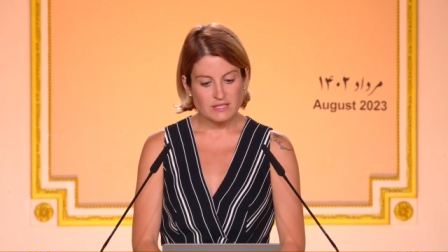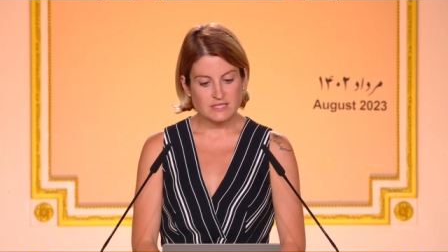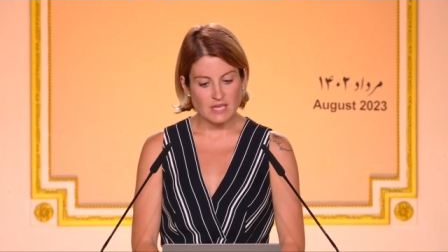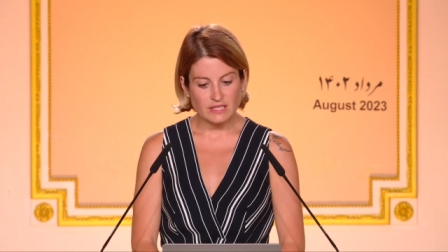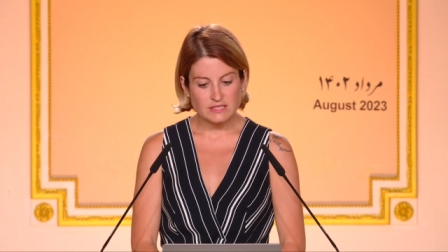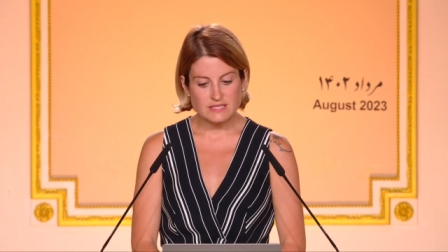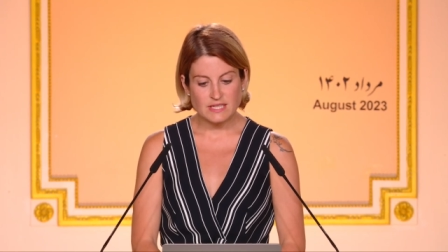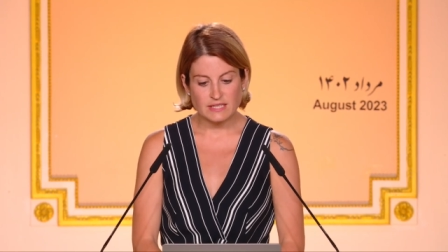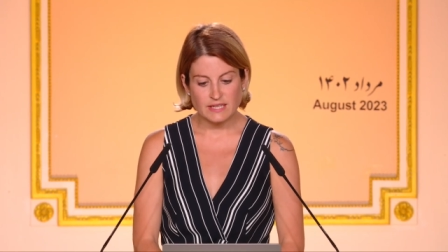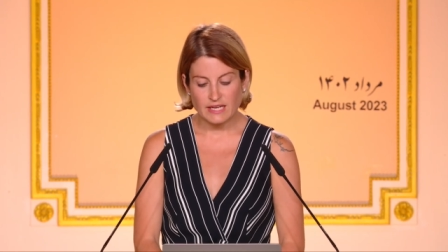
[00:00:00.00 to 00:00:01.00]
Silence
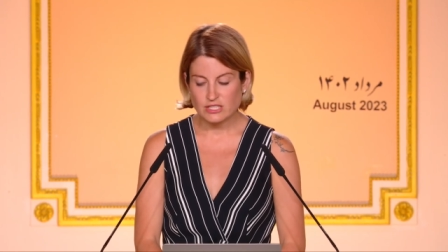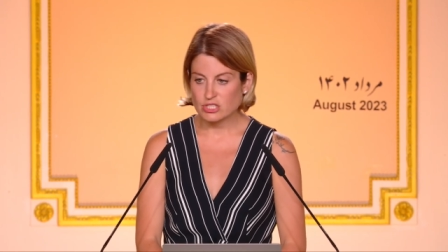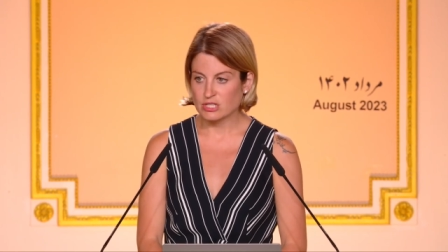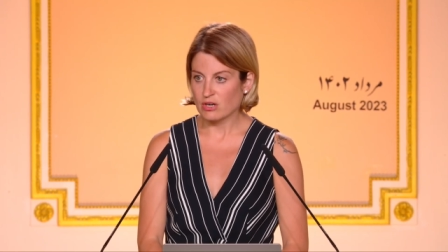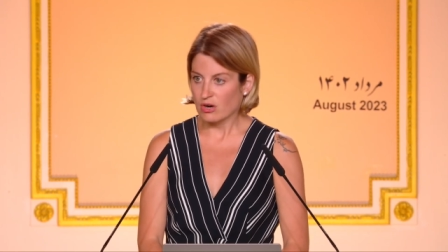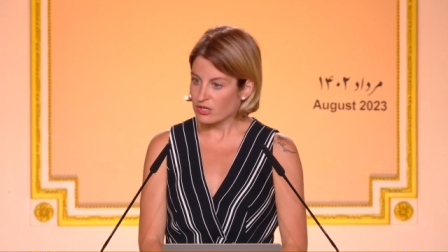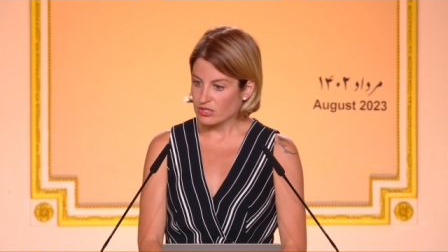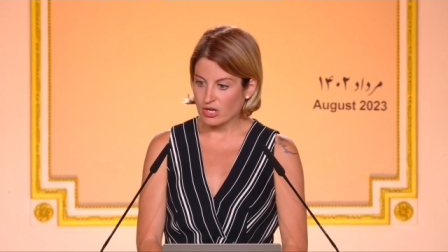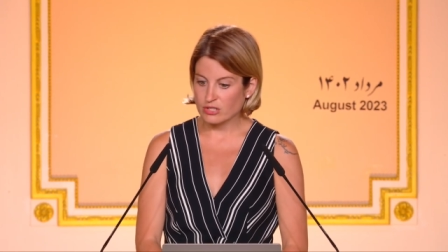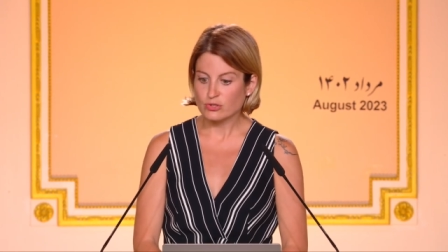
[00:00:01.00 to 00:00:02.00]
and inaction are
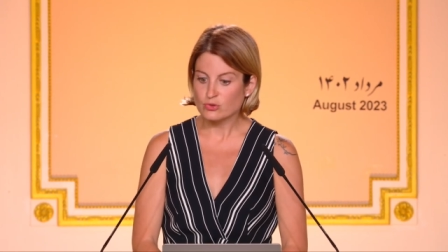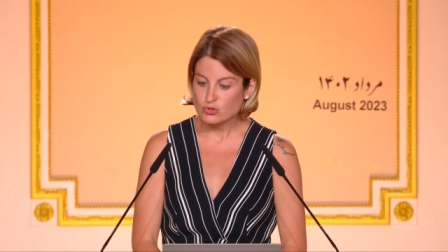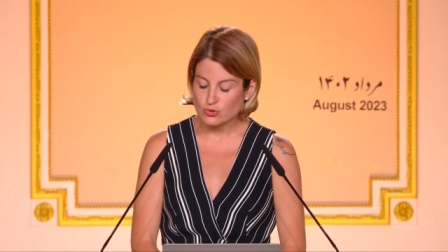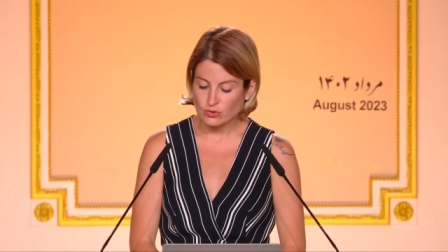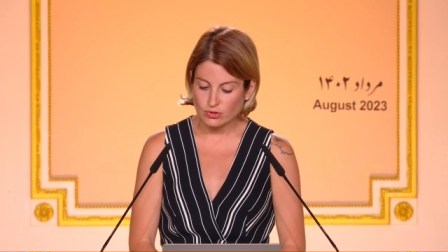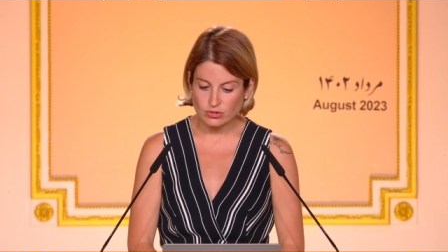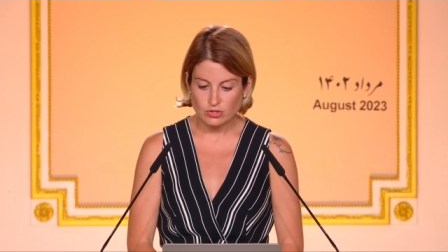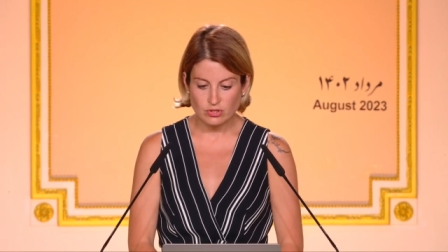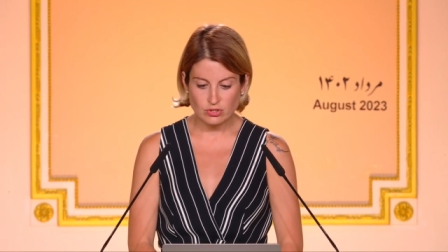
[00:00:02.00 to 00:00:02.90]
not neutral.